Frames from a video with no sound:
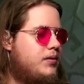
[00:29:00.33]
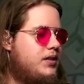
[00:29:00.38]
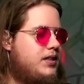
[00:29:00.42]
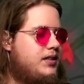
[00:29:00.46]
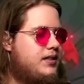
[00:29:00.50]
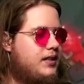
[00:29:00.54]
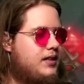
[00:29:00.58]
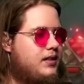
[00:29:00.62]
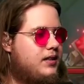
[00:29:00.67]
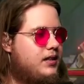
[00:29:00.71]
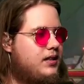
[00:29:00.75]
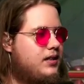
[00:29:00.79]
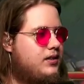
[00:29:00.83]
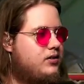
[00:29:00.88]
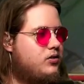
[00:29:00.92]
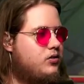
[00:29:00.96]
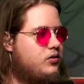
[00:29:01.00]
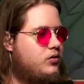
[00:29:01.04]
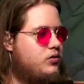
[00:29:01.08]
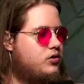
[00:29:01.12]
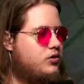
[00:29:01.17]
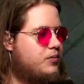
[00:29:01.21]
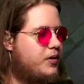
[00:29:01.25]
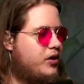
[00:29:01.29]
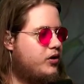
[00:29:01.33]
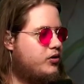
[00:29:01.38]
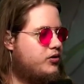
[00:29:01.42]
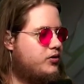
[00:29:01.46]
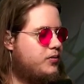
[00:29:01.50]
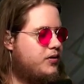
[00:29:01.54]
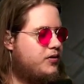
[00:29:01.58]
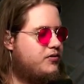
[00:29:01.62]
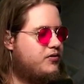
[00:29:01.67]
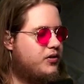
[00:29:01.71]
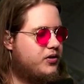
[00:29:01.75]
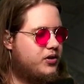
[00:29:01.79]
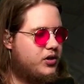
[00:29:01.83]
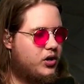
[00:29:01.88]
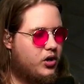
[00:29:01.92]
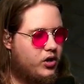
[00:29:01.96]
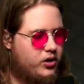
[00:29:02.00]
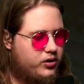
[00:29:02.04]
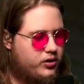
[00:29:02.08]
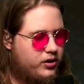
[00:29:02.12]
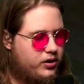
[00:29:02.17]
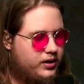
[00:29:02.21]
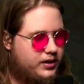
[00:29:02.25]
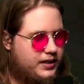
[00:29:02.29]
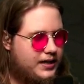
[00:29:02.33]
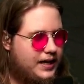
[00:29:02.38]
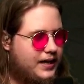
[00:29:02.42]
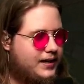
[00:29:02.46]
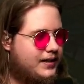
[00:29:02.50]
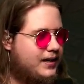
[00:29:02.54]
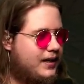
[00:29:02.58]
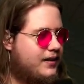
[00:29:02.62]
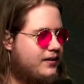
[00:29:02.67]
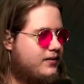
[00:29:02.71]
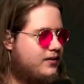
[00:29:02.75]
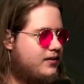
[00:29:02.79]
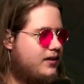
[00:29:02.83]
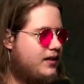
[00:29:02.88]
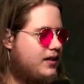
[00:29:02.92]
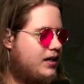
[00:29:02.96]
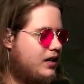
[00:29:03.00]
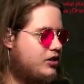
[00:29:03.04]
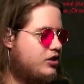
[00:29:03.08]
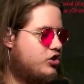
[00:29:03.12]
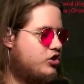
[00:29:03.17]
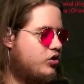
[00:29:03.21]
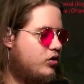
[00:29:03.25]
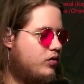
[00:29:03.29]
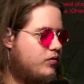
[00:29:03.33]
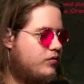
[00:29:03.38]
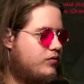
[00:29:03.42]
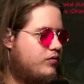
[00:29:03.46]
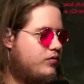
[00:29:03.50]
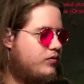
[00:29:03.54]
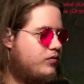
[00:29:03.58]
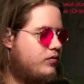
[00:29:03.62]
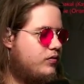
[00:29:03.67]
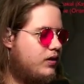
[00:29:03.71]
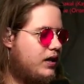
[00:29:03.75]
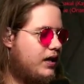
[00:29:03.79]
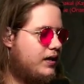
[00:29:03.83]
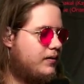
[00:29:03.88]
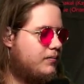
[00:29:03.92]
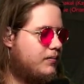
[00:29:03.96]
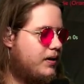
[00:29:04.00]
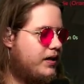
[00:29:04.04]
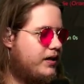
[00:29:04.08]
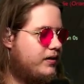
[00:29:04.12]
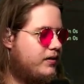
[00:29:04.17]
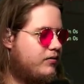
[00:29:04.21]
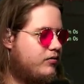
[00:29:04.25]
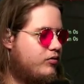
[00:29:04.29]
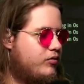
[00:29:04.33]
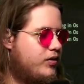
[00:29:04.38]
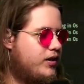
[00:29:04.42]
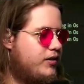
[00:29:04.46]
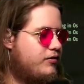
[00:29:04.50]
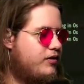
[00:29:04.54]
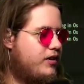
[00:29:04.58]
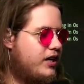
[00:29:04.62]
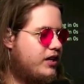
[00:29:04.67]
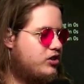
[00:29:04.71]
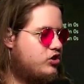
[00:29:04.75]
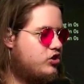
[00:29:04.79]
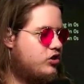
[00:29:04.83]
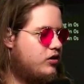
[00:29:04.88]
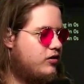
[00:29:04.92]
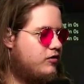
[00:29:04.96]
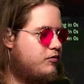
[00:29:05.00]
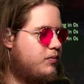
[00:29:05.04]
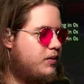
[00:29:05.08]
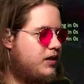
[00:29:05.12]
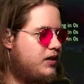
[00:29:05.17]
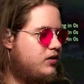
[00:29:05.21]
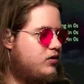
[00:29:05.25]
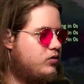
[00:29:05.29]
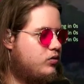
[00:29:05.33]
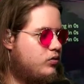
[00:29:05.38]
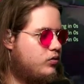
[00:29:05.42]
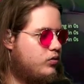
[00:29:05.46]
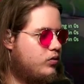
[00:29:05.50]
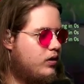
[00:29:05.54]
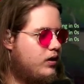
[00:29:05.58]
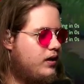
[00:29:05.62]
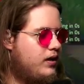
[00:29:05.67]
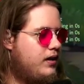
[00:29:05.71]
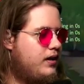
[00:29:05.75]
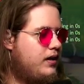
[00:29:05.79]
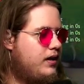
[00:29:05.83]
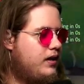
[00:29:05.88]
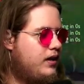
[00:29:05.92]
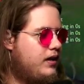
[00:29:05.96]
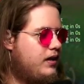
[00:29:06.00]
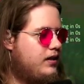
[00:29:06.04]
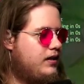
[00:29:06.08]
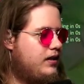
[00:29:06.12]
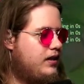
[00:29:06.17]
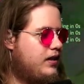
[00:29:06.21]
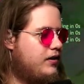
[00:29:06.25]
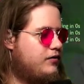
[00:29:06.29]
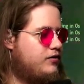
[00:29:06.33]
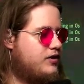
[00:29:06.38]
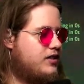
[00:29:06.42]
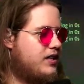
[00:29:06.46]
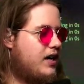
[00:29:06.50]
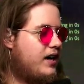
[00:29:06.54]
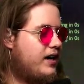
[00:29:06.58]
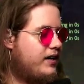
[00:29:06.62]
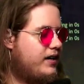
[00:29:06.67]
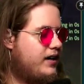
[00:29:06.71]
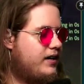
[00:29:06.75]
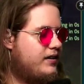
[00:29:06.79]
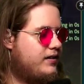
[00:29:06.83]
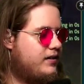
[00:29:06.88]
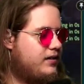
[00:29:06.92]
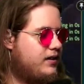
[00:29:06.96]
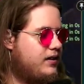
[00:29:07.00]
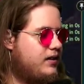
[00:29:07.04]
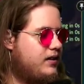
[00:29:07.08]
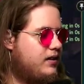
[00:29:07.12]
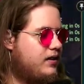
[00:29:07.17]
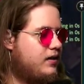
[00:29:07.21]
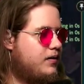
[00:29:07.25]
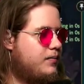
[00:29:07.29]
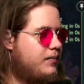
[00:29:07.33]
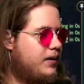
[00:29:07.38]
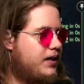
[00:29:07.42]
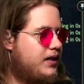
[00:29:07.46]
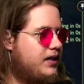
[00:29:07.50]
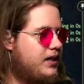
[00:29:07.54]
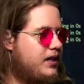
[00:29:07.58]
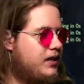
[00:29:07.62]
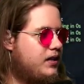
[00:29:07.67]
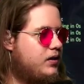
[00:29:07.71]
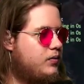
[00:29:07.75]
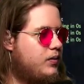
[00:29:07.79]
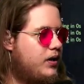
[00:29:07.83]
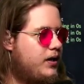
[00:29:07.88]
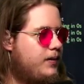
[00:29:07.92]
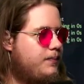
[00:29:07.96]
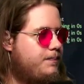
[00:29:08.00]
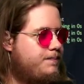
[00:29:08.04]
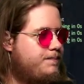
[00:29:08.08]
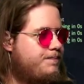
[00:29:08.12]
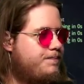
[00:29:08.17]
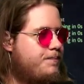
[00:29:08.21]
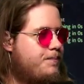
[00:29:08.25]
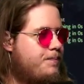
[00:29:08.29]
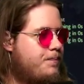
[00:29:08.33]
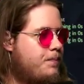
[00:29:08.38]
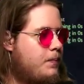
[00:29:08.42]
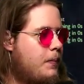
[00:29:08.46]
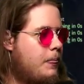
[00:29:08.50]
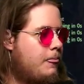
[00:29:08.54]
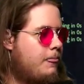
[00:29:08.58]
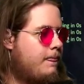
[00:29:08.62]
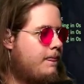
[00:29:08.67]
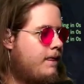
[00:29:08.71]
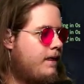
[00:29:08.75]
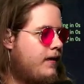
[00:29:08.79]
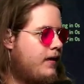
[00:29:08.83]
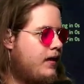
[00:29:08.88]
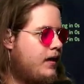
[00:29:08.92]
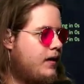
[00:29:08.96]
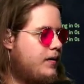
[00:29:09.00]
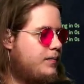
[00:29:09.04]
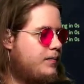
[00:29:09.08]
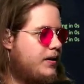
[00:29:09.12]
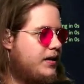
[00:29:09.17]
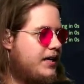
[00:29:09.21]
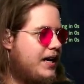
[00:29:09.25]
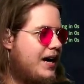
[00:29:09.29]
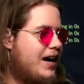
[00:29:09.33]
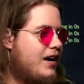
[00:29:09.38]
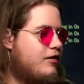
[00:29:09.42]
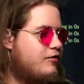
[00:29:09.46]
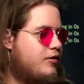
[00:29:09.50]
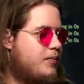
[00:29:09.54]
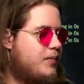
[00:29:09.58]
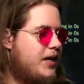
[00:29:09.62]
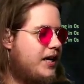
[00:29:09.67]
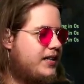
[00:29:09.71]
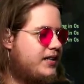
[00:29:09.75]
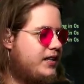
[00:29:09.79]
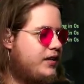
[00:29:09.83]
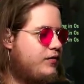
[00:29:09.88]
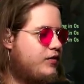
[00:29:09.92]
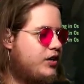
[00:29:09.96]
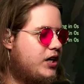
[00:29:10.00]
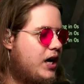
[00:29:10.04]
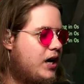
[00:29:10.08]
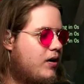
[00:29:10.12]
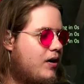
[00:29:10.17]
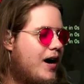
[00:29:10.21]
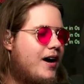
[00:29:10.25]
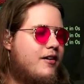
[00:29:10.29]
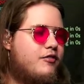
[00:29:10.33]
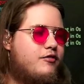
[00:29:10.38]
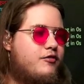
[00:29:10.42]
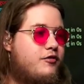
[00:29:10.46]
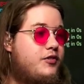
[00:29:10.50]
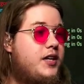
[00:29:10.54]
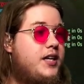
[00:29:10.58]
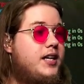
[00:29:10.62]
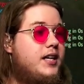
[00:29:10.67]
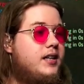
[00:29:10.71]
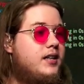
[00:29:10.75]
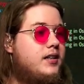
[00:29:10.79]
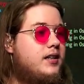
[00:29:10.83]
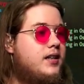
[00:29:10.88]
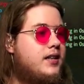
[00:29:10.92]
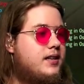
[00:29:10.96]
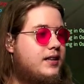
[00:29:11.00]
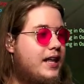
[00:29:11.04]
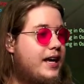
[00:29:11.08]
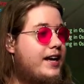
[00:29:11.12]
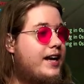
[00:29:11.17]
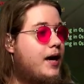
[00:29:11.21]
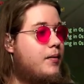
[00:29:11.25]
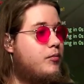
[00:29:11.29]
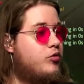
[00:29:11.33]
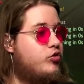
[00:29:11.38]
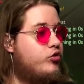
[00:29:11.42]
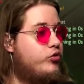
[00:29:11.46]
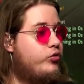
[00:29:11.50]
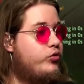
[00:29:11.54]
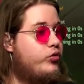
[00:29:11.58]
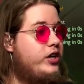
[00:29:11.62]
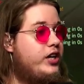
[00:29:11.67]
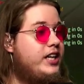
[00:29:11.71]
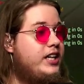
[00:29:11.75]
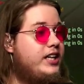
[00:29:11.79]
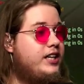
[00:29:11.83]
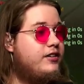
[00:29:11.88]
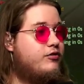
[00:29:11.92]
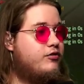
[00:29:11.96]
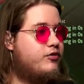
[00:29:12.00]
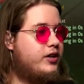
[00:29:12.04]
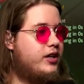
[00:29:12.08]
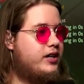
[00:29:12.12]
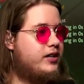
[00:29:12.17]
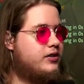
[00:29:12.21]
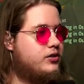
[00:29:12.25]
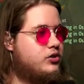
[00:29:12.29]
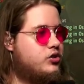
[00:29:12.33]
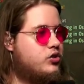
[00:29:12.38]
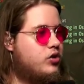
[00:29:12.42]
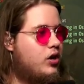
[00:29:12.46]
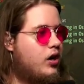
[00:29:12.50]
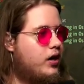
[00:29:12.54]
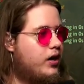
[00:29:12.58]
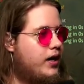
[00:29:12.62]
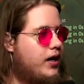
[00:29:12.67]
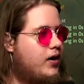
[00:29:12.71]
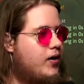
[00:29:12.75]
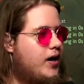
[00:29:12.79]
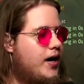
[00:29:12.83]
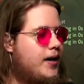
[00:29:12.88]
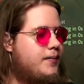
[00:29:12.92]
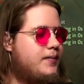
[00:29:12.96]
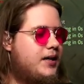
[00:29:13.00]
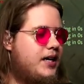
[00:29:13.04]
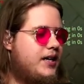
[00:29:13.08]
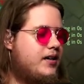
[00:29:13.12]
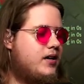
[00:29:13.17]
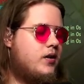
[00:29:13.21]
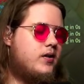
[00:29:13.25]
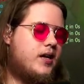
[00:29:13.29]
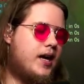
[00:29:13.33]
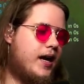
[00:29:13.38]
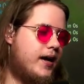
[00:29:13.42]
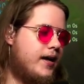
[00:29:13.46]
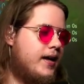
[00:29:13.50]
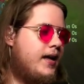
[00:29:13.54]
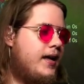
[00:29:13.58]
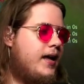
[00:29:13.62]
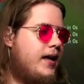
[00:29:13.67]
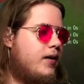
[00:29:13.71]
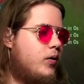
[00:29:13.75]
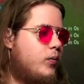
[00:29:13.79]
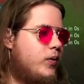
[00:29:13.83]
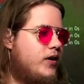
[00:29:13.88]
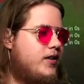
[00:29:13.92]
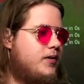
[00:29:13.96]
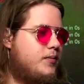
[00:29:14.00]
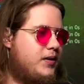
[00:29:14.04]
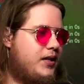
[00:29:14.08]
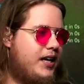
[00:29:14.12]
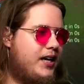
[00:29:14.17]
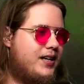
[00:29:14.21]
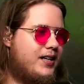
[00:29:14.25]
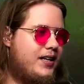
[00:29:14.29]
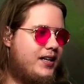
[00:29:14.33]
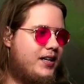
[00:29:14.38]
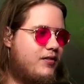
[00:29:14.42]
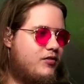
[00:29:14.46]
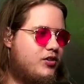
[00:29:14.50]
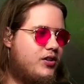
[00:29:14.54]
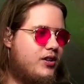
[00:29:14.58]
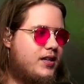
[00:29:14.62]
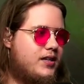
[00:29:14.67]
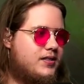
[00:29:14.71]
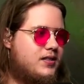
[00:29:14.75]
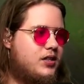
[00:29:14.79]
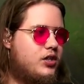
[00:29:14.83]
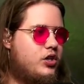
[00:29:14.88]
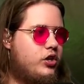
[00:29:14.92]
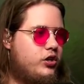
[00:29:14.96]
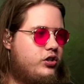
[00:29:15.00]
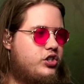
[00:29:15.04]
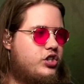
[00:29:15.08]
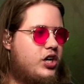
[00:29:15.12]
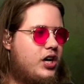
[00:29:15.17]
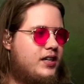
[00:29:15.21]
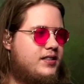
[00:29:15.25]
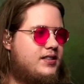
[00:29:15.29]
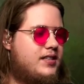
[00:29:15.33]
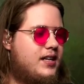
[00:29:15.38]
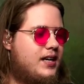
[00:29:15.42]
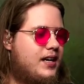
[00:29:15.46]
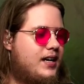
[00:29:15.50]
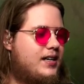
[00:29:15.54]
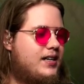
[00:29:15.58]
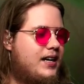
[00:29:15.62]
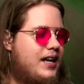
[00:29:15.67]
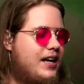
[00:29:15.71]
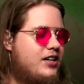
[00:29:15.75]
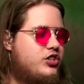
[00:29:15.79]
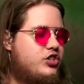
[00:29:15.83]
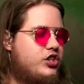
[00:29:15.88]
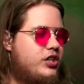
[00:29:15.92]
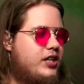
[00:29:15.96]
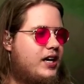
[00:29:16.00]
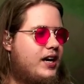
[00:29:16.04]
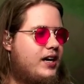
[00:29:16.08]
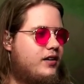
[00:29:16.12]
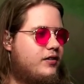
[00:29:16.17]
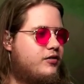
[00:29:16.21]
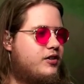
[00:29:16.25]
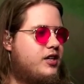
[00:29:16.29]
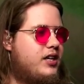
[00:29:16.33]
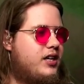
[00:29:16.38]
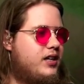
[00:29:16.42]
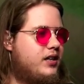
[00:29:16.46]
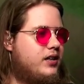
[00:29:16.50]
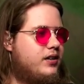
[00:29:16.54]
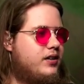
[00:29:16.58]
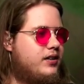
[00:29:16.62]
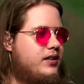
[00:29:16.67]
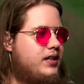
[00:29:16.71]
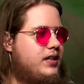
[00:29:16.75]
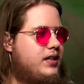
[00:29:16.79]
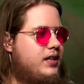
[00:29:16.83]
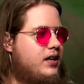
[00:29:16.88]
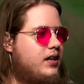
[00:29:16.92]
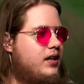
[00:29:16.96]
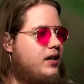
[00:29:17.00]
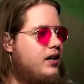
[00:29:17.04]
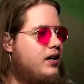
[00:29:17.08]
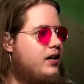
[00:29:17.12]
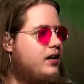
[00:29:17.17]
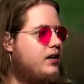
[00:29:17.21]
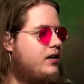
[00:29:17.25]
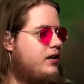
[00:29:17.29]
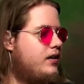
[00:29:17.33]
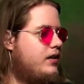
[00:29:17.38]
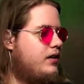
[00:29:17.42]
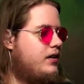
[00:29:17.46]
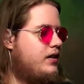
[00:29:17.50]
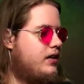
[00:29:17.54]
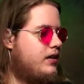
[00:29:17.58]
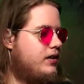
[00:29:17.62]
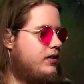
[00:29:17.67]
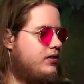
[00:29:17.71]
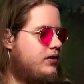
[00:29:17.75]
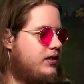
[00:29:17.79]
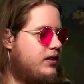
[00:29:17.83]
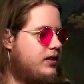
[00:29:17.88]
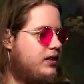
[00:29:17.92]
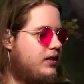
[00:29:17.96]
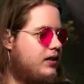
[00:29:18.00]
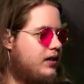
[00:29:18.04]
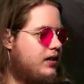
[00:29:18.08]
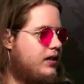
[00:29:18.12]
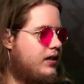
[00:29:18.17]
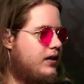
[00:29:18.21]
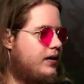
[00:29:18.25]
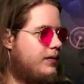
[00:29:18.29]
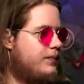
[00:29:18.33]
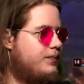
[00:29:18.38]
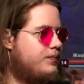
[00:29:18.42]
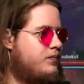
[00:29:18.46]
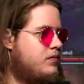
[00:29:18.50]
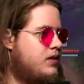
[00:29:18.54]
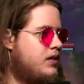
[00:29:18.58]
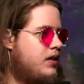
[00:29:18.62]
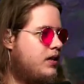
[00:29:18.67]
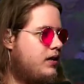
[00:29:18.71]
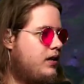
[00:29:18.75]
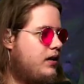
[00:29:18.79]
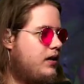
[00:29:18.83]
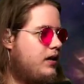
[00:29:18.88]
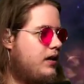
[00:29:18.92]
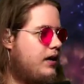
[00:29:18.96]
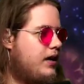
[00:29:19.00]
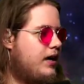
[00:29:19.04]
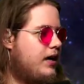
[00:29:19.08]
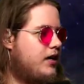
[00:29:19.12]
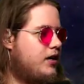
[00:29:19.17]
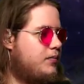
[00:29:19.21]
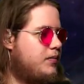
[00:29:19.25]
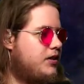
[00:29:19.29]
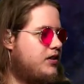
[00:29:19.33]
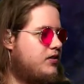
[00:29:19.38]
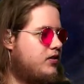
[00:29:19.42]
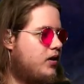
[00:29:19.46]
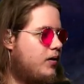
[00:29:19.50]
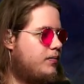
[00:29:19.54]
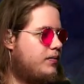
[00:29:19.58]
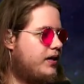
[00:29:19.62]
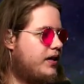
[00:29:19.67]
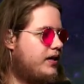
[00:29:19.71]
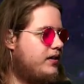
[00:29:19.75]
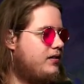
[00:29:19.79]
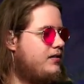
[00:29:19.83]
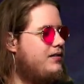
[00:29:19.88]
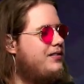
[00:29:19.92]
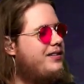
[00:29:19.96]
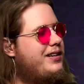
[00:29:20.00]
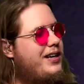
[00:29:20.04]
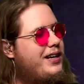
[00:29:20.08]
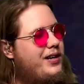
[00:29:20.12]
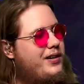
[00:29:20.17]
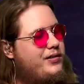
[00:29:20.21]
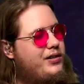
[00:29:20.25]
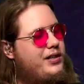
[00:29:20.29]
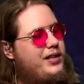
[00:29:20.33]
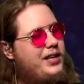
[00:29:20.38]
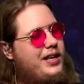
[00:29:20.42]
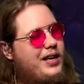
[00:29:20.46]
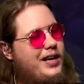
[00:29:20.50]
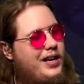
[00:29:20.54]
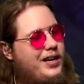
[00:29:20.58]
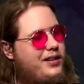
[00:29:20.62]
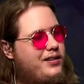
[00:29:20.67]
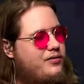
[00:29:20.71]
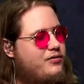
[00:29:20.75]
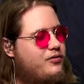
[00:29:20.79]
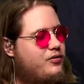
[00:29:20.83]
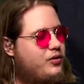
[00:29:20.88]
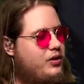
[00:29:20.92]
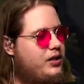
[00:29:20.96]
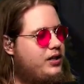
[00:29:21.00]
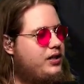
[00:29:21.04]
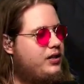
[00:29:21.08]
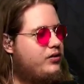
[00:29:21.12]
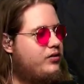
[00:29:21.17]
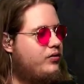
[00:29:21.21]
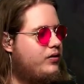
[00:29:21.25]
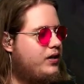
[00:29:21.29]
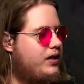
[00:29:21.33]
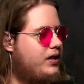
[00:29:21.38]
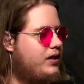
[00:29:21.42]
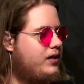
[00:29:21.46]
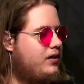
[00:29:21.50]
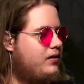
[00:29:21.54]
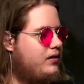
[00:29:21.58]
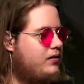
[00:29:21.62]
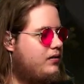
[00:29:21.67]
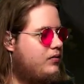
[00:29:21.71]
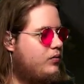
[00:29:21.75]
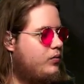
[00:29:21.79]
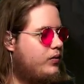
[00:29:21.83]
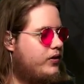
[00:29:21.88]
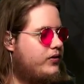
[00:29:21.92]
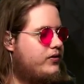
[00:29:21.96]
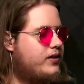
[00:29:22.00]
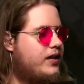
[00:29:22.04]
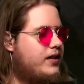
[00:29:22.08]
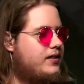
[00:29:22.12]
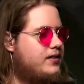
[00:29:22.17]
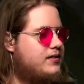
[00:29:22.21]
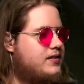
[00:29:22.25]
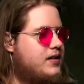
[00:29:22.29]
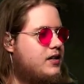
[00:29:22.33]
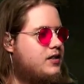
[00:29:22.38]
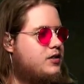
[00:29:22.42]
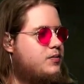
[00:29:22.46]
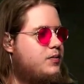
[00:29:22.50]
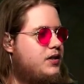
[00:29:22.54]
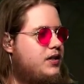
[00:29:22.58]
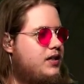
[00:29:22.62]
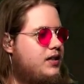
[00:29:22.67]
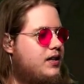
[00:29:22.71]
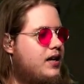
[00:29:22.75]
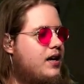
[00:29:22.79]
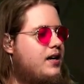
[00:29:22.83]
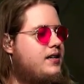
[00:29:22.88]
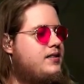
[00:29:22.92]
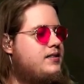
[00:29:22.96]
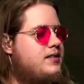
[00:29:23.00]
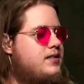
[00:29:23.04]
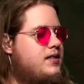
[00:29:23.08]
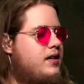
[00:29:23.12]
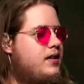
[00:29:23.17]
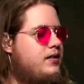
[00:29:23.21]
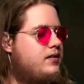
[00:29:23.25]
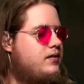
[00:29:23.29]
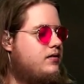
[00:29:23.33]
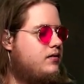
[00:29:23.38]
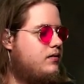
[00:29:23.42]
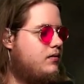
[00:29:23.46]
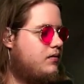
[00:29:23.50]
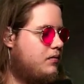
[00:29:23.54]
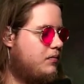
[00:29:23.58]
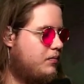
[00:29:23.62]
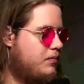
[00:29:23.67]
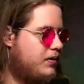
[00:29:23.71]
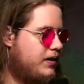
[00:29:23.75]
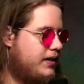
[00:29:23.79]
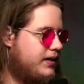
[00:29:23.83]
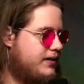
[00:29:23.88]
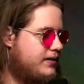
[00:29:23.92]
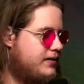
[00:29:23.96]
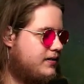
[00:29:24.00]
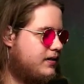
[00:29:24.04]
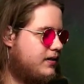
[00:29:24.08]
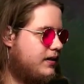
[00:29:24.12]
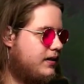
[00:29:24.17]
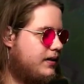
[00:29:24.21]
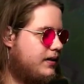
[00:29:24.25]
didn't need to use my ultimate for the Urgot, and I think I should have, like, my reflex should have been to give Xayah the money anyway. But yeah, I have a Black Cleaver now. I feel like I'm really freaking strong now. I'm like, okay, with a Black Cleaver, there's a good chance that I can actually kind of kill the enemy top lane. Now, I don't fully agree with that assessment in hindsight, but you